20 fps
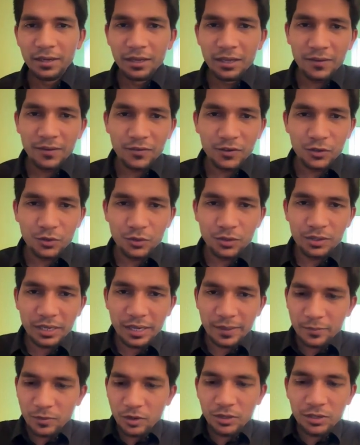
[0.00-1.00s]
If you don't
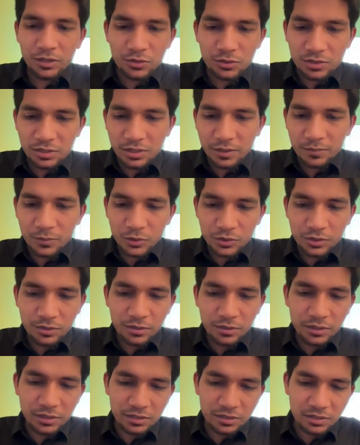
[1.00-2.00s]
have not used
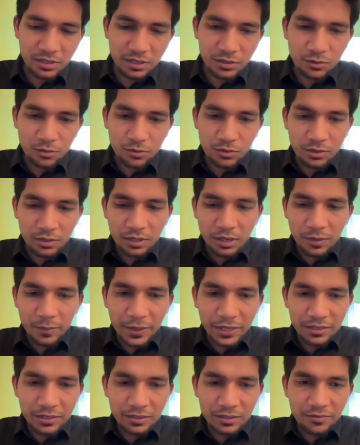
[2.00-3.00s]
composer, is control
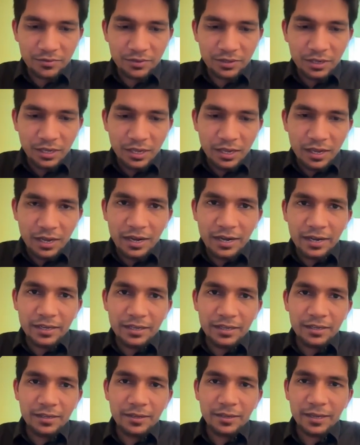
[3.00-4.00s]
command shift
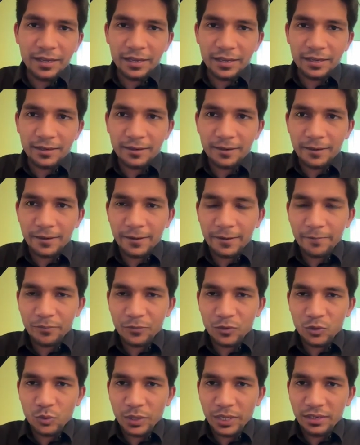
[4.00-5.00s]
I, and
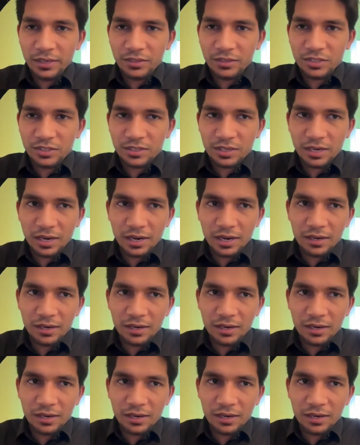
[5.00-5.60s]
you can just